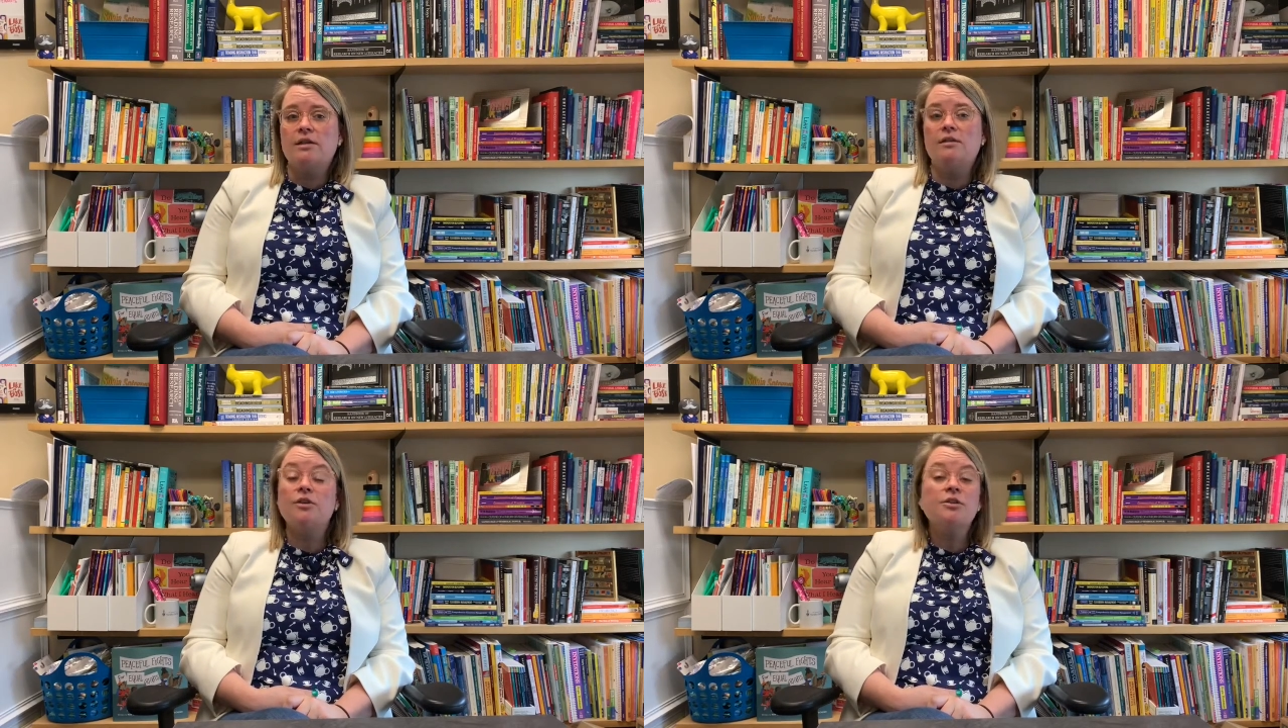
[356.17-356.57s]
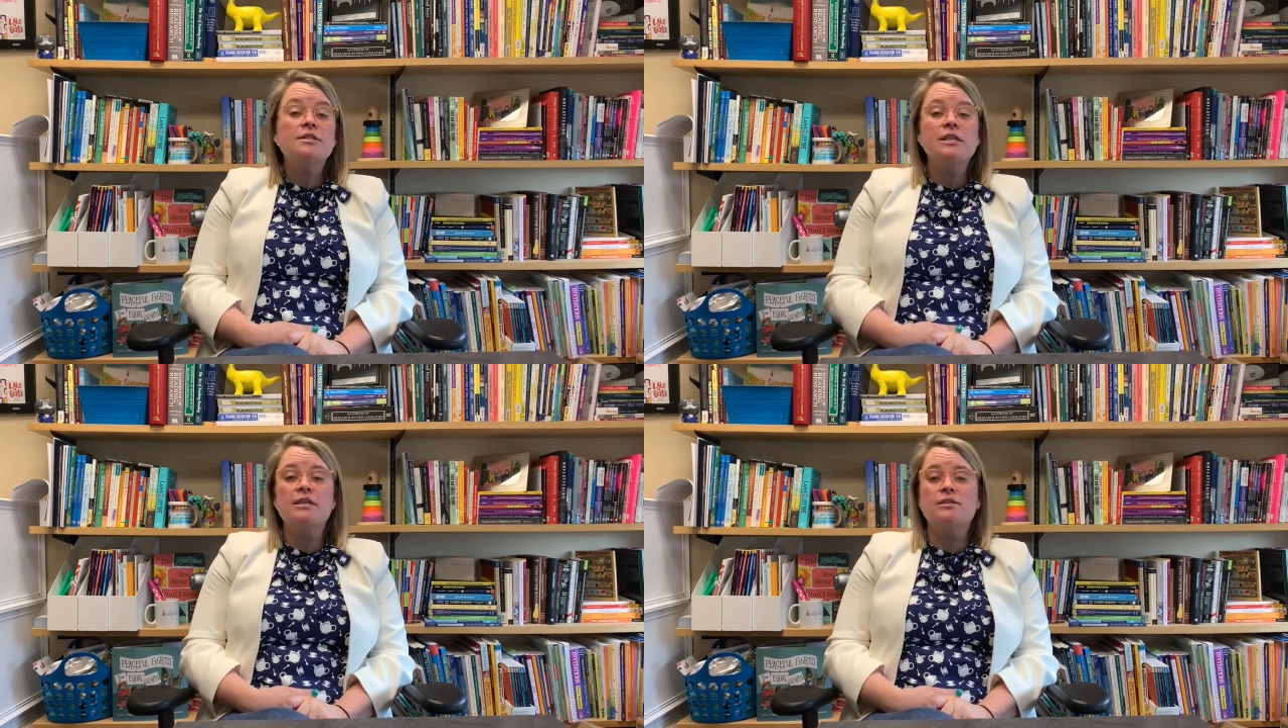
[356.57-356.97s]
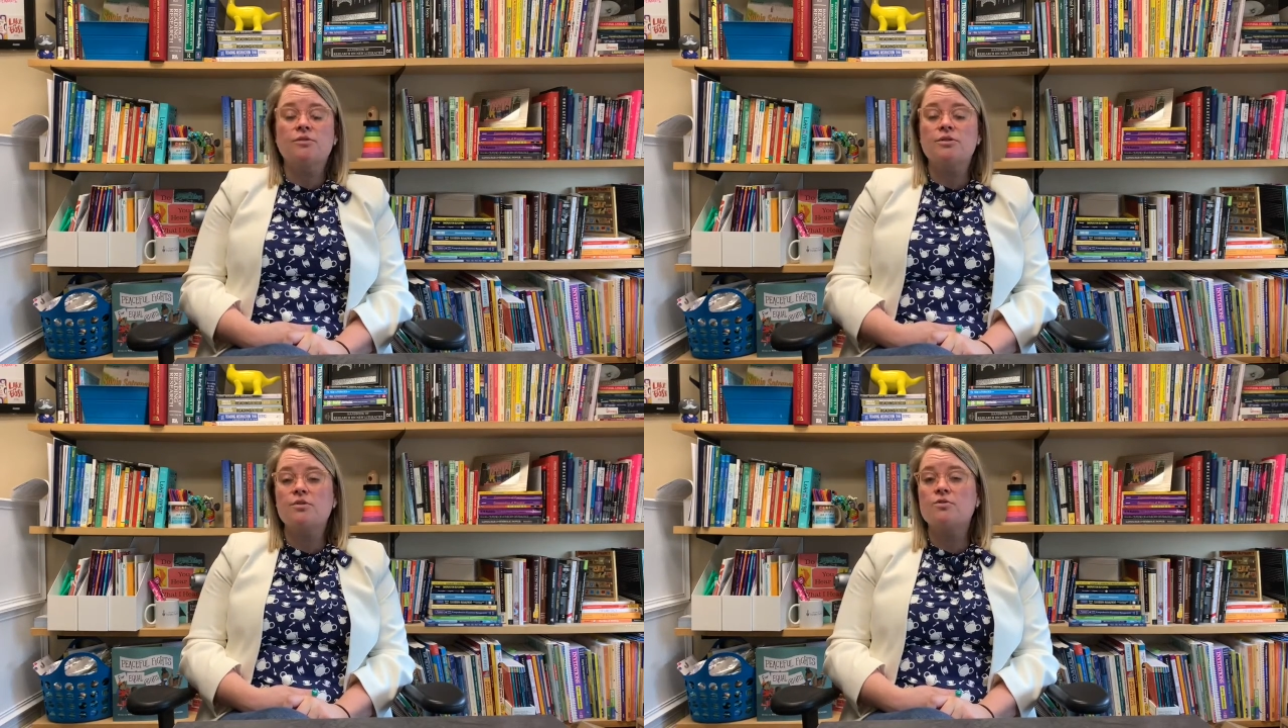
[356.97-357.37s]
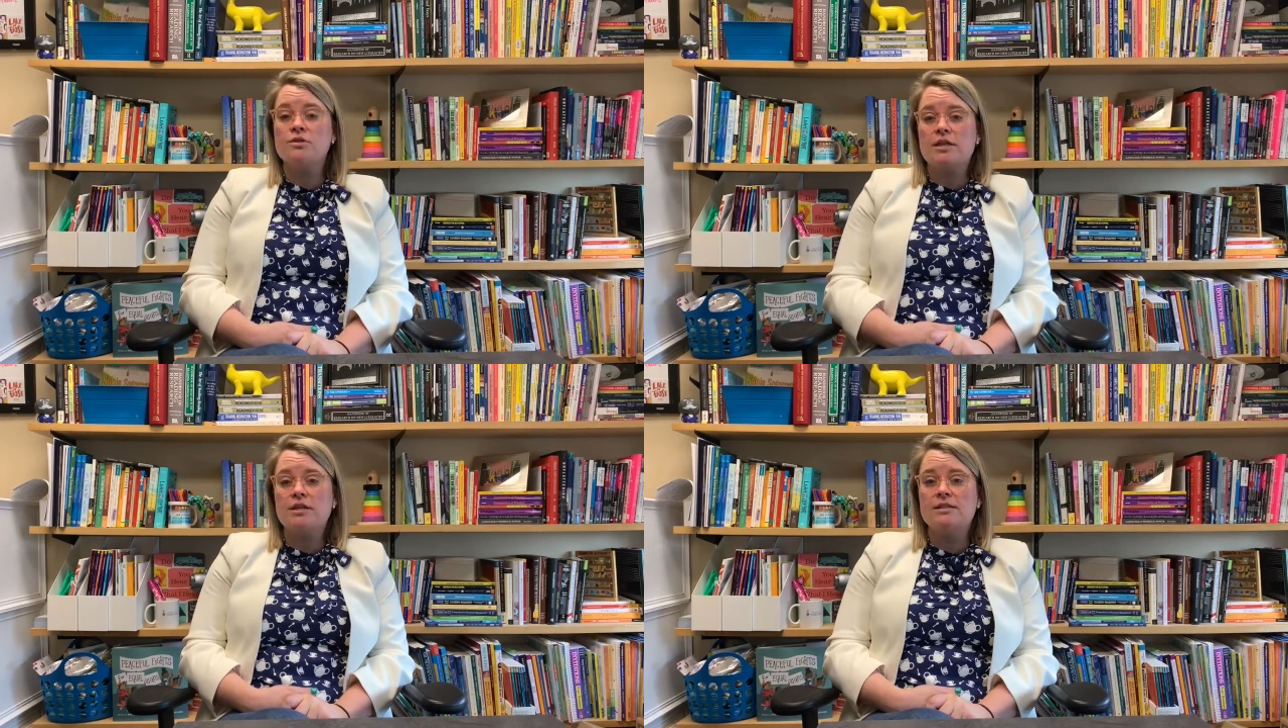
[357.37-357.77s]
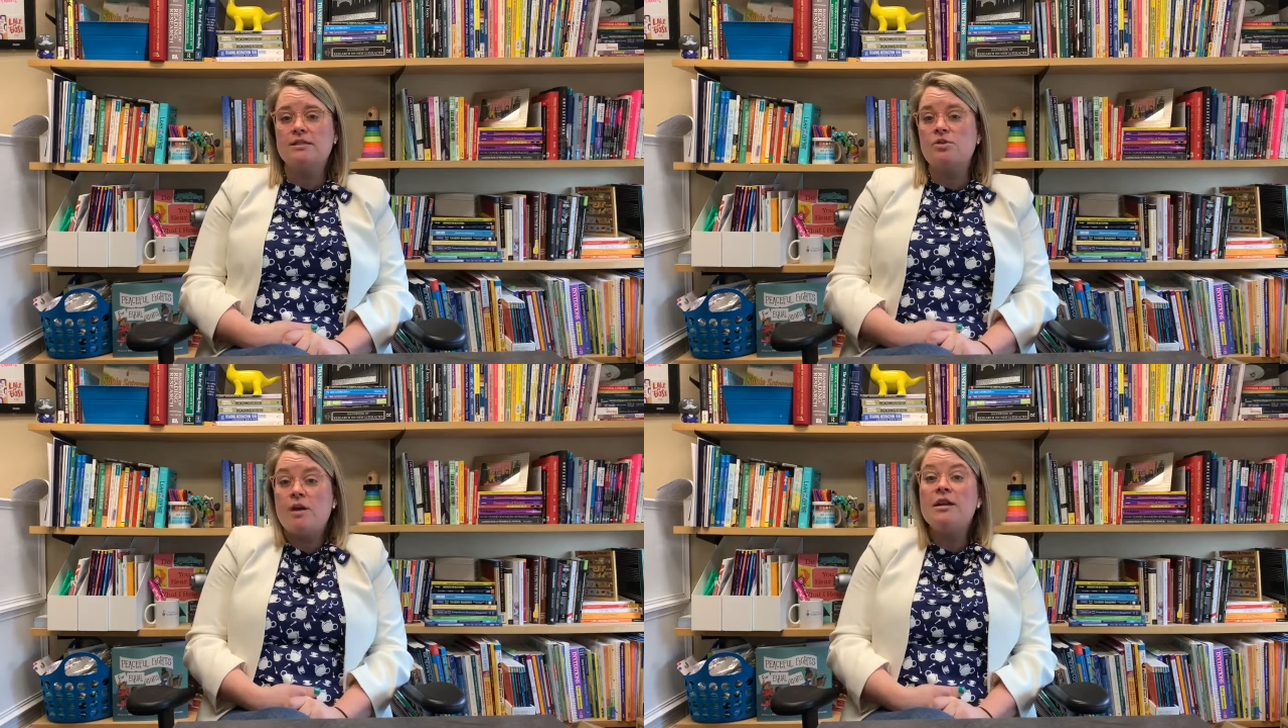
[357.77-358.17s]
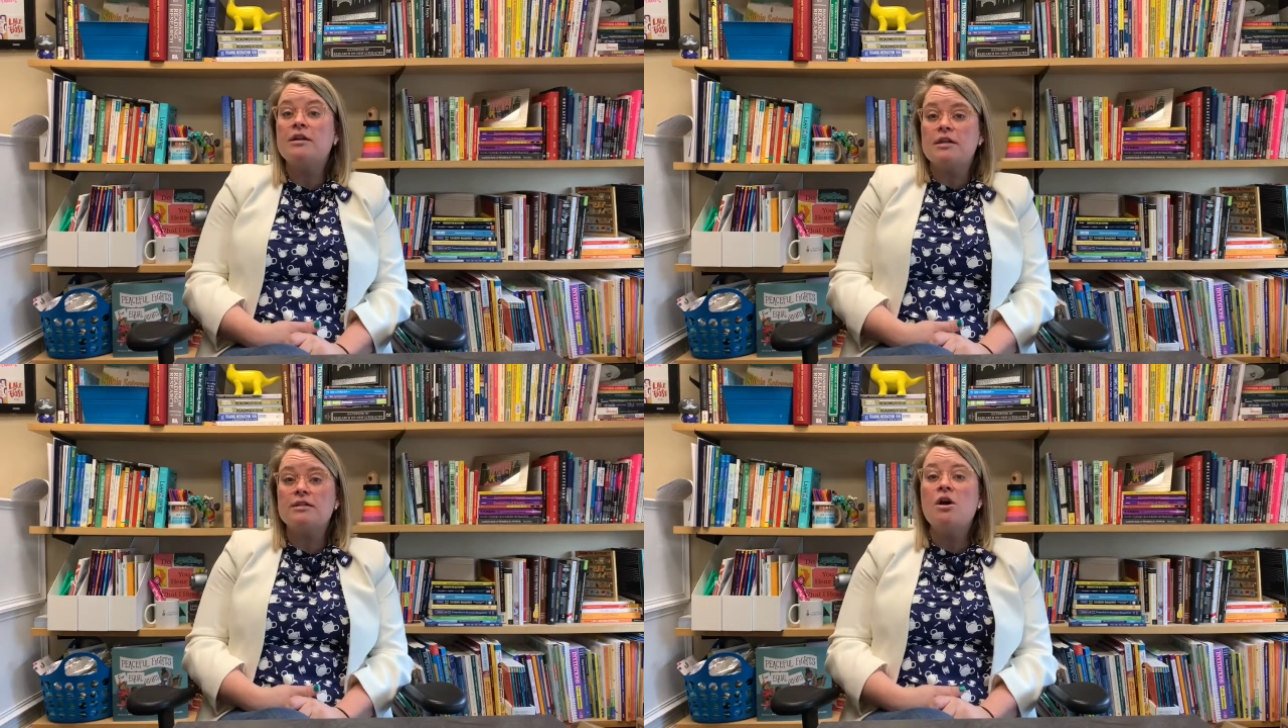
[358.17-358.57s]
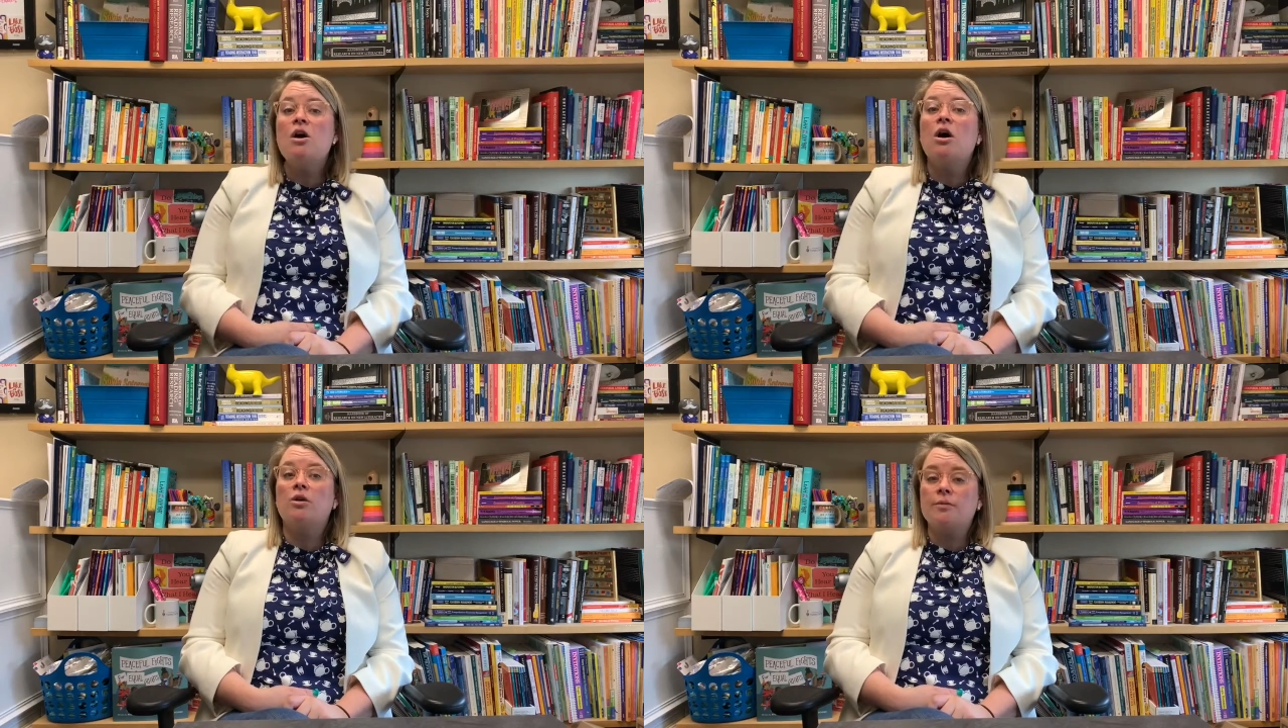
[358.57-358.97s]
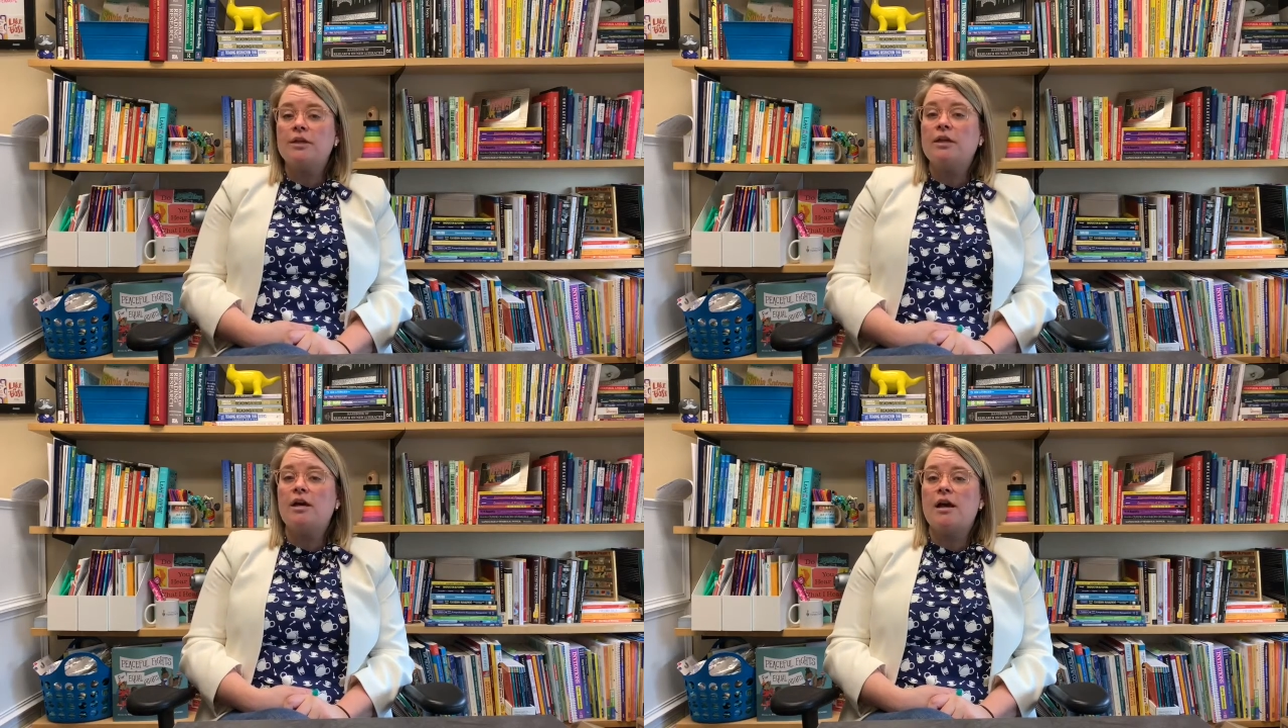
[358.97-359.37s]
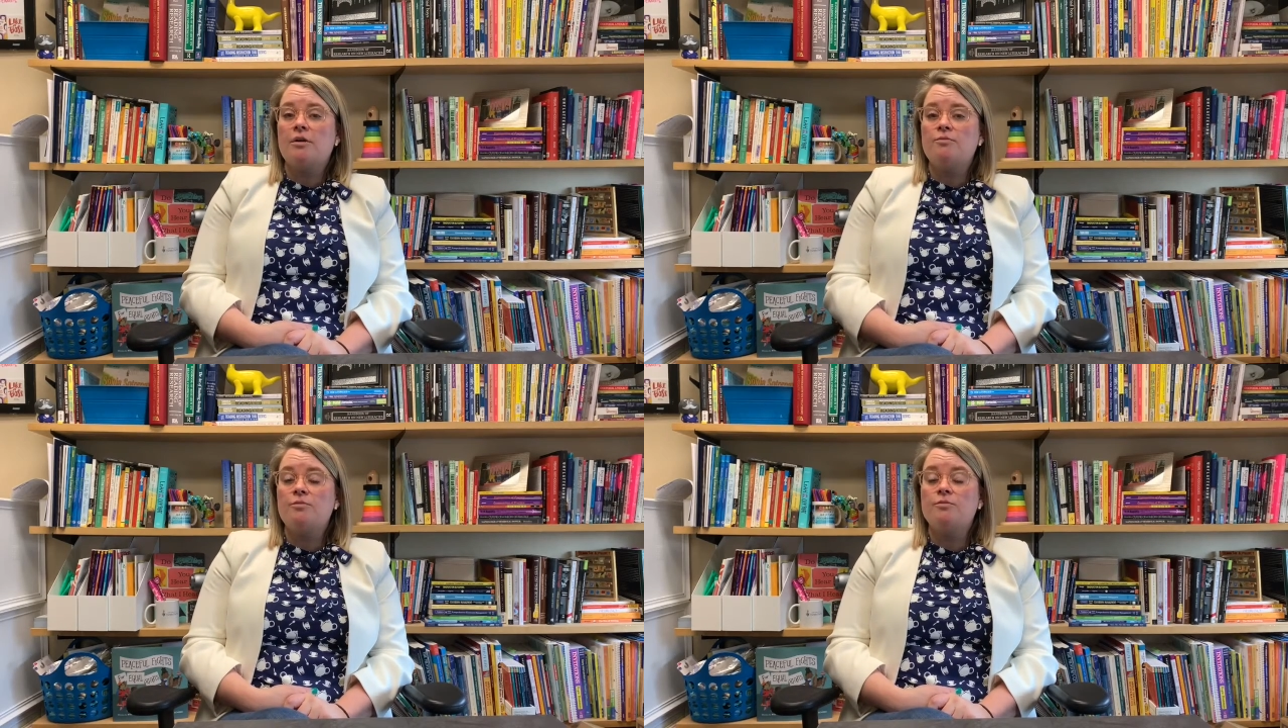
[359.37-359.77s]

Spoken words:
And literacies or social studies as humanities are really a